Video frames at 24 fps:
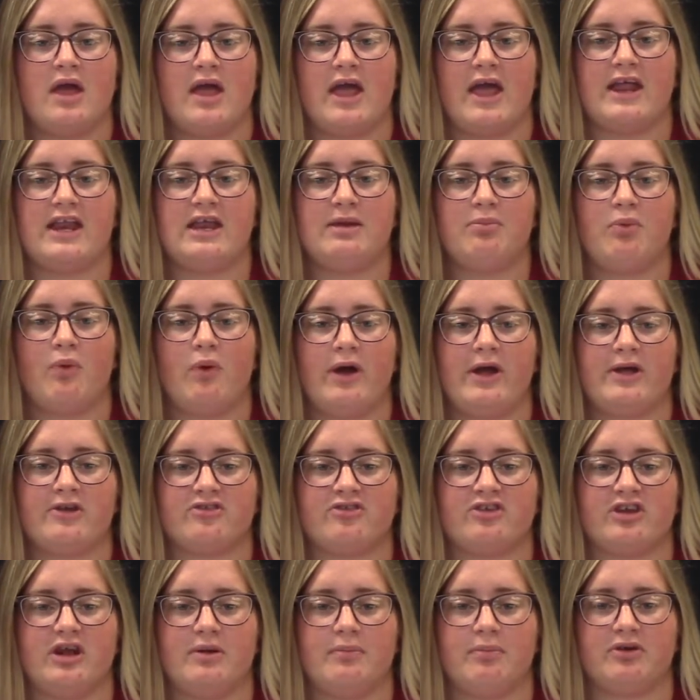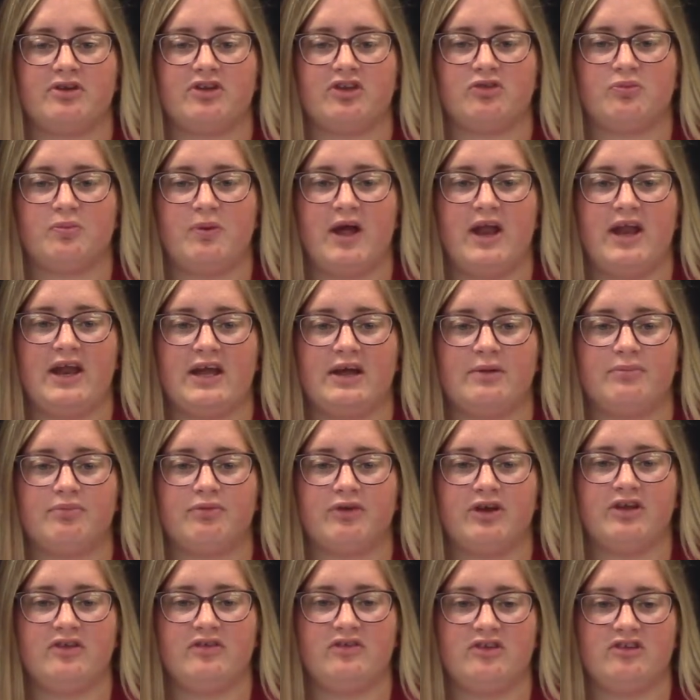Any boy interested in participating in
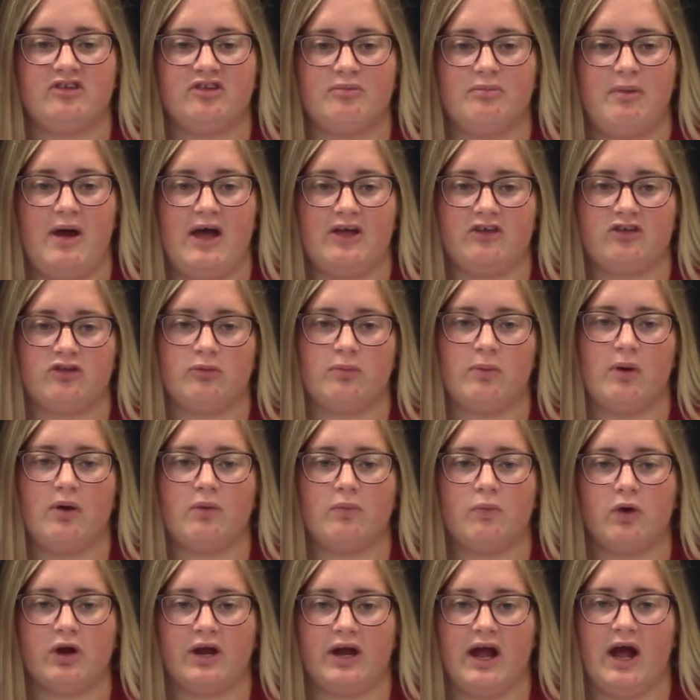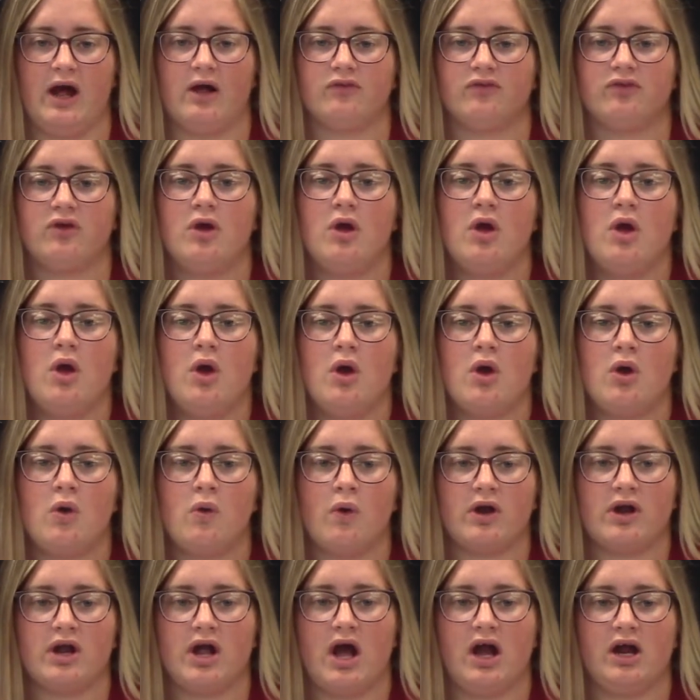preseason basketball workouts who
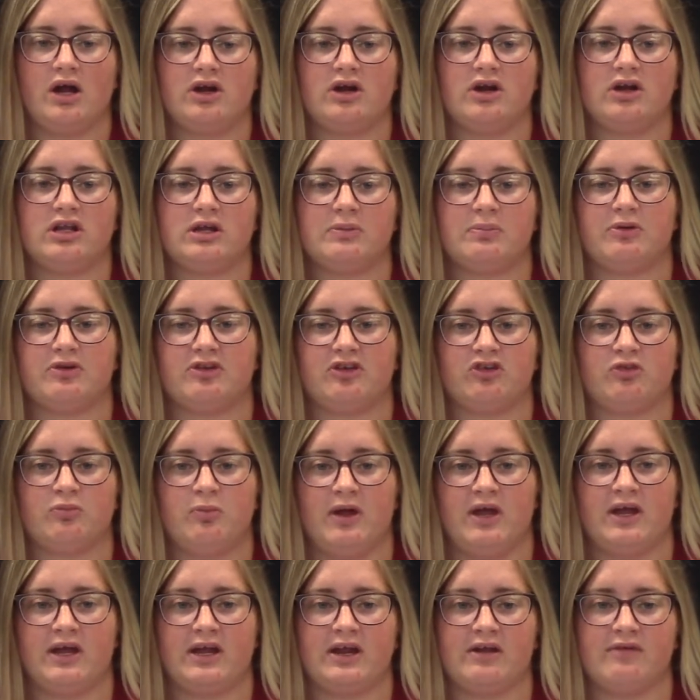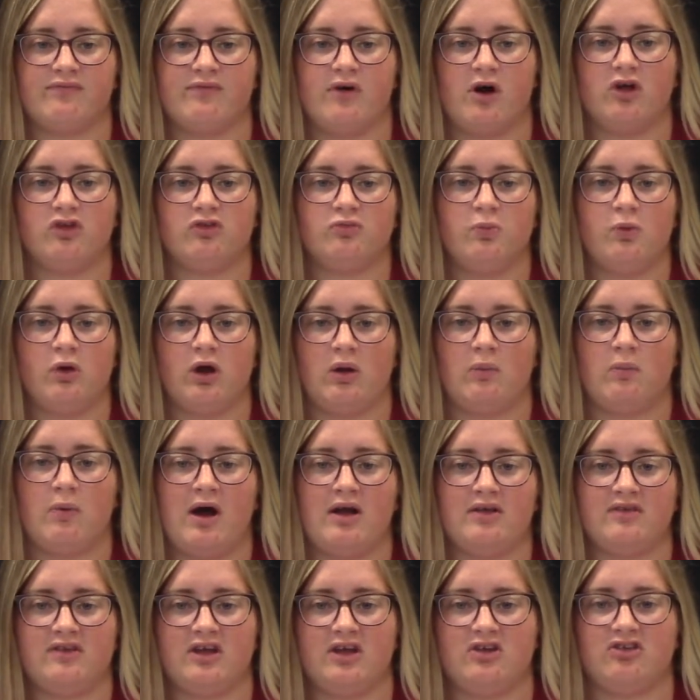are not currently participating in a fall sport at
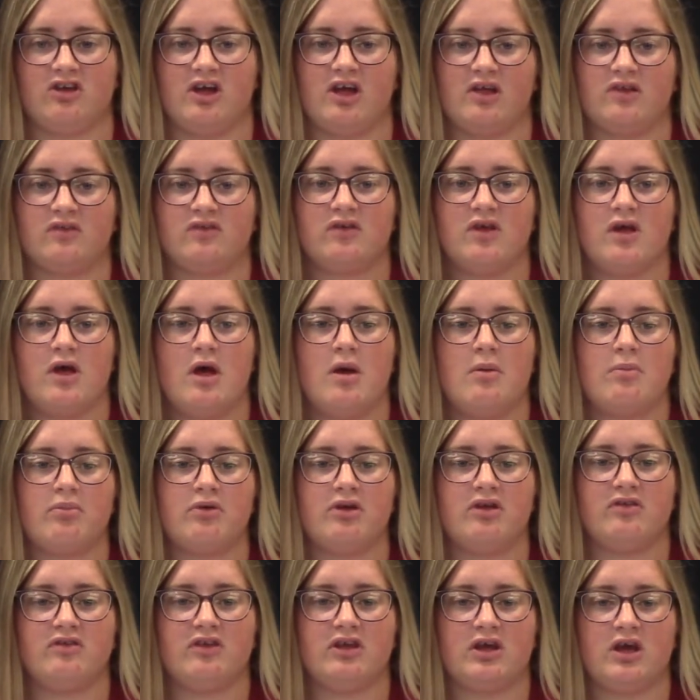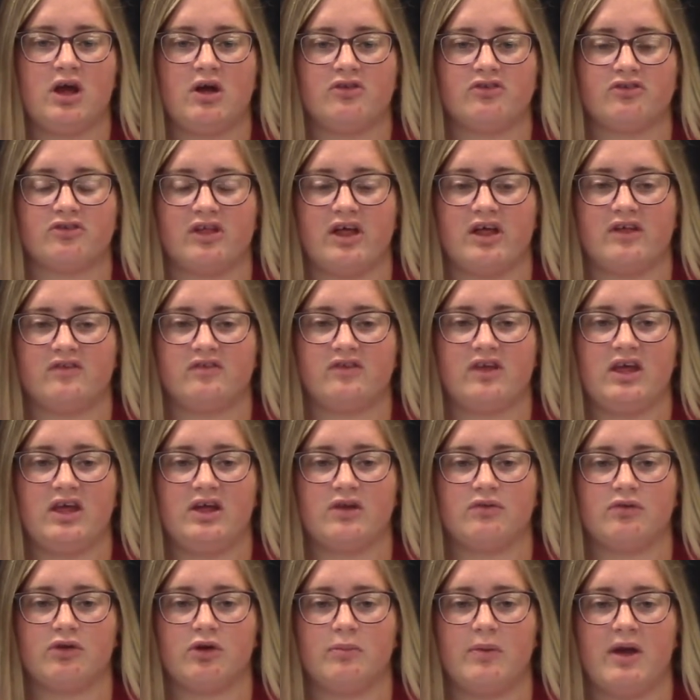YCHS, please see Coach Zaleski
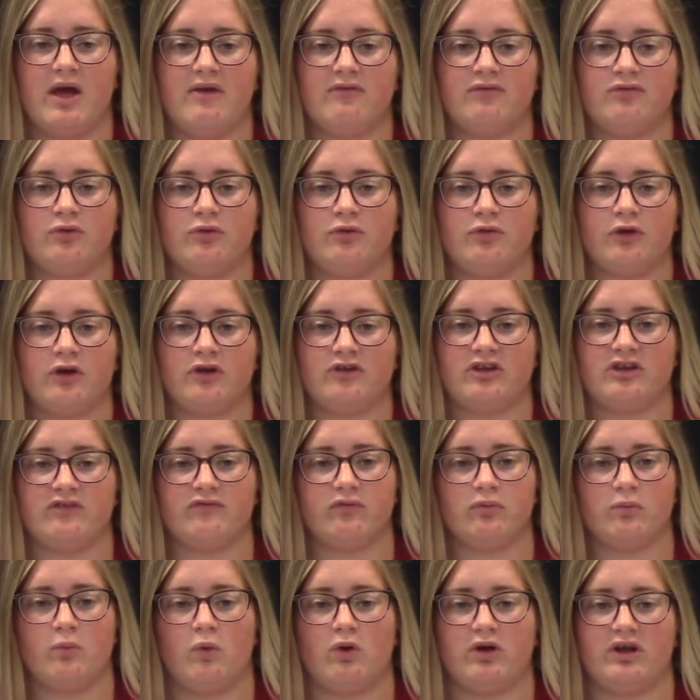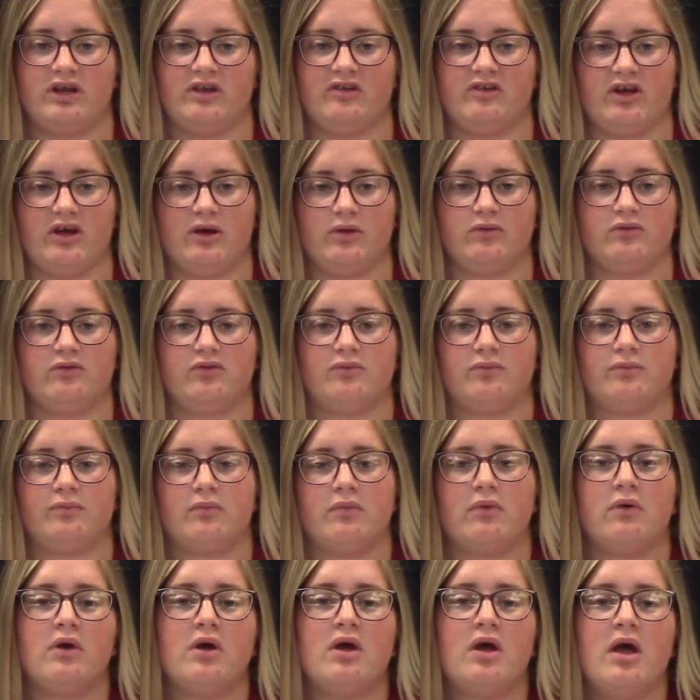in room F213 for more details.
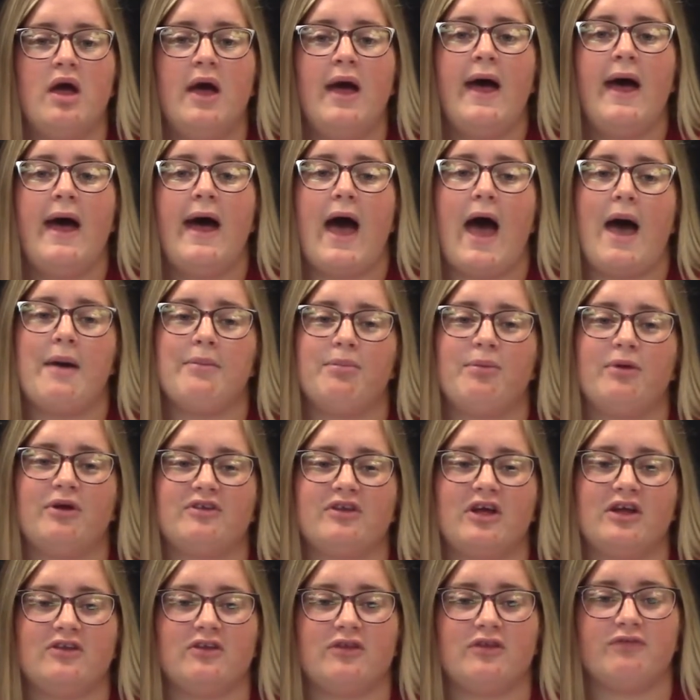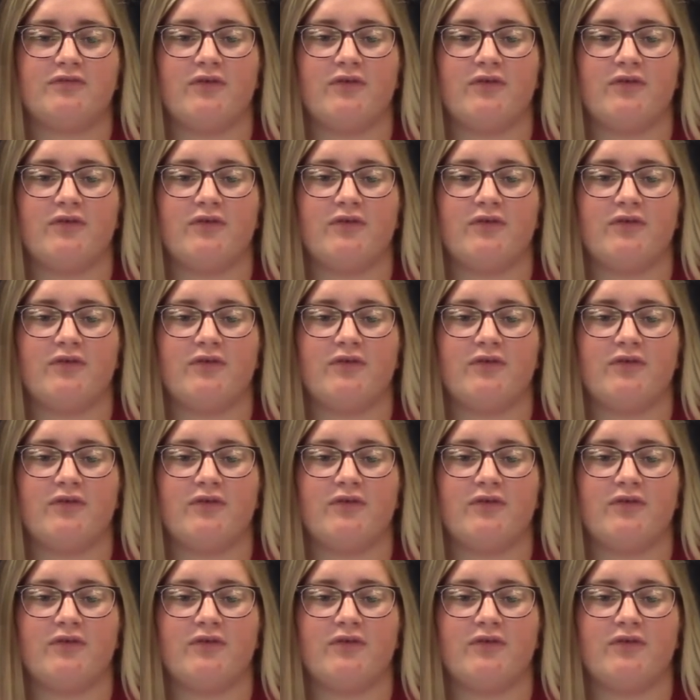Happy birthday to the